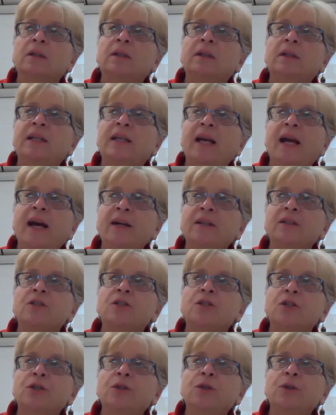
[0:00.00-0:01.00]
get
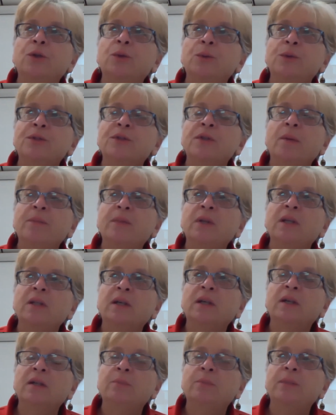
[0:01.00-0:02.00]
to something
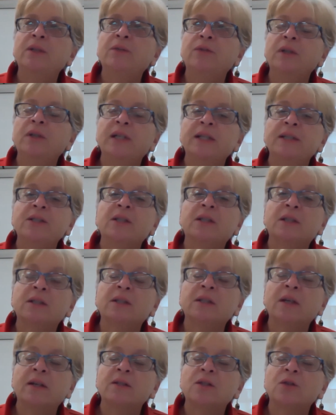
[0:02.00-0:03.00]
that could be very
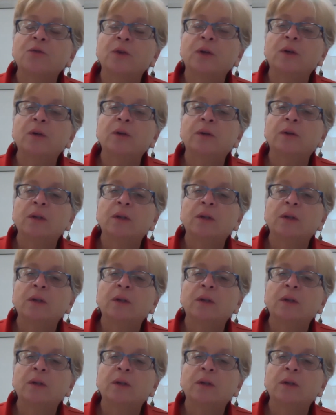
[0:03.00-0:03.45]
successful.